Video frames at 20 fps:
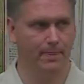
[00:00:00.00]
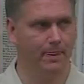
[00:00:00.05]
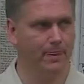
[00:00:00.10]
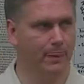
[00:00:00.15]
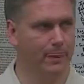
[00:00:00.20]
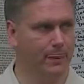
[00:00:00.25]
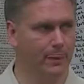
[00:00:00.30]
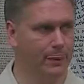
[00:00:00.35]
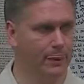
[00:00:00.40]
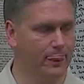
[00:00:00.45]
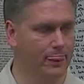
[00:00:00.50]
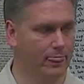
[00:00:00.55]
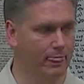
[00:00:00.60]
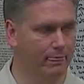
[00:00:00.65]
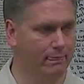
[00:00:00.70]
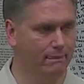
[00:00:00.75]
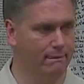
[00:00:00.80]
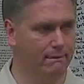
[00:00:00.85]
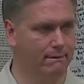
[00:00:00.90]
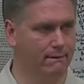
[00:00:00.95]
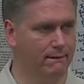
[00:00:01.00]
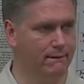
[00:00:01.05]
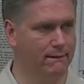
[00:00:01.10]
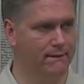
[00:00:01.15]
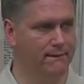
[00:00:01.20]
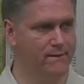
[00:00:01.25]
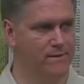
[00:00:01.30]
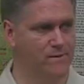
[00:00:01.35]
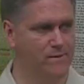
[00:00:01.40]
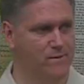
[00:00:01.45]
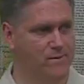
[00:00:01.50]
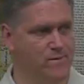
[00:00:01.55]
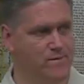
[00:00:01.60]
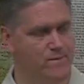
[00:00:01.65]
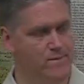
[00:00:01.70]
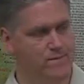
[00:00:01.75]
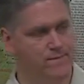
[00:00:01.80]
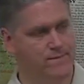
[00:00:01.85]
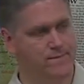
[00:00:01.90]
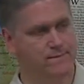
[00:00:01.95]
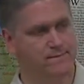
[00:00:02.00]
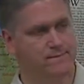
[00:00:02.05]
said the lady that was texting didn't